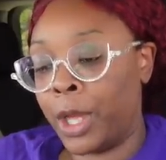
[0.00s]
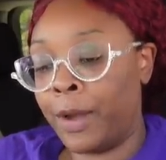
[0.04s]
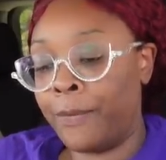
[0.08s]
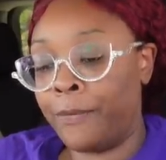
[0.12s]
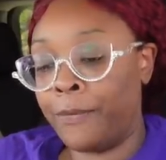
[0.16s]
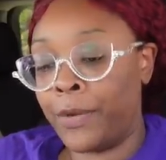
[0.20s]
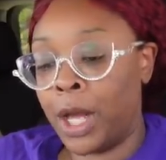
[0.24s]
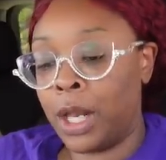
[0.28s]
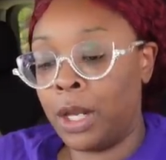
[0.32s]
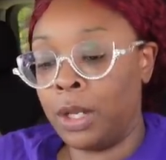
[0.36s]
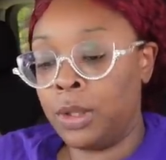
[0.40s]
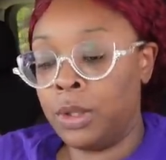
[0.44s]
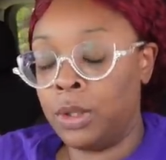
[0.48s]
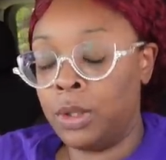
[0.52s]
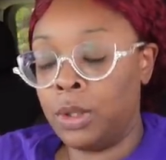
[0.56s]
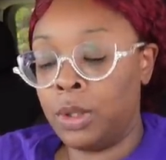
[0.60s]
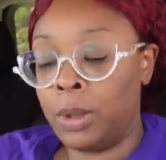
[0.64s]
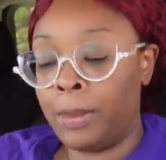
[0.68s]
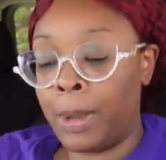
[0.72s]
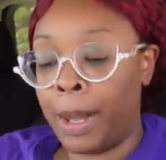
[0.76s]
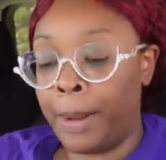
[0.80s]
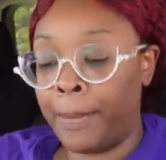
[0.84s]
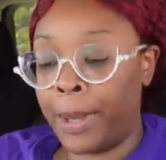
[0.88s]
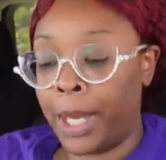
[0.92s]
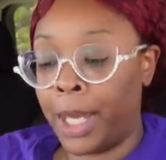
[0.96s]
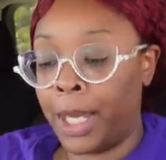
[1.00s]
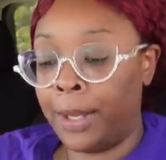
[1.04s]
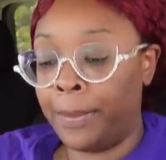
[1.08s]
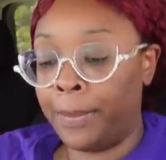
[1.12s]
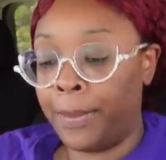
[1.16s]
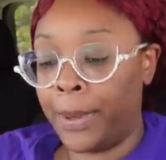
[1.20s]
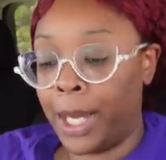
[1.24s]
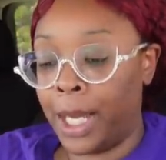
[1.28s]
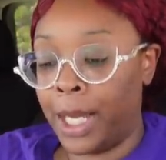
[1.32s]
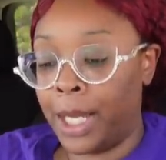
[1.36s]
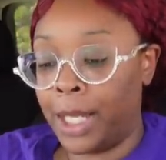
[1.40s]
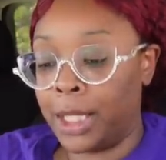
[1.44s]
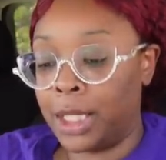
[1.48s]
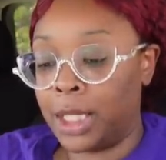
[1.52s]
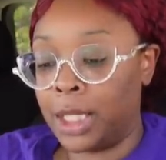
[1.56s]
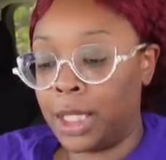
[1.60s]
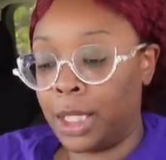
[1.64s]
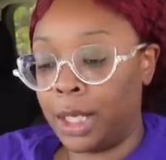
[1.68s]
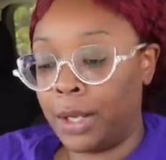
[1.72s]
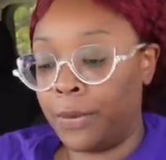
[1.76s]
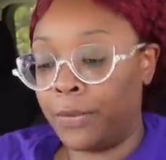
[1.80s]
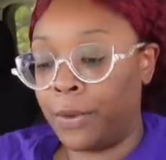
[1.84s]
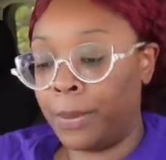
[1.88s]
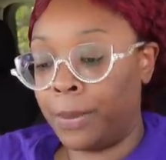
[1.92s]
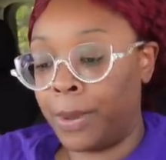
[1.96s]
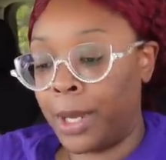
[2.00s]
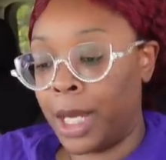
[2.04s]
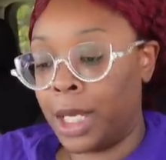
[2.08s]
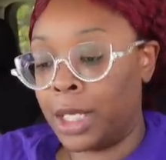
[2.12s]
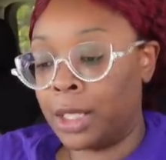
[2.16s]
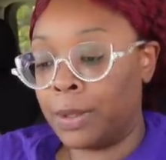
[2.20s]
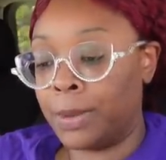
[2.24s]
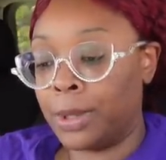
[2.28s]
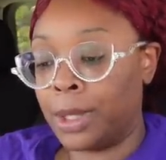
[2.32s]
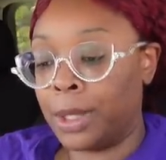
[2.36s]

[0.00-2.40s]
I follow you on my main page. She left her page,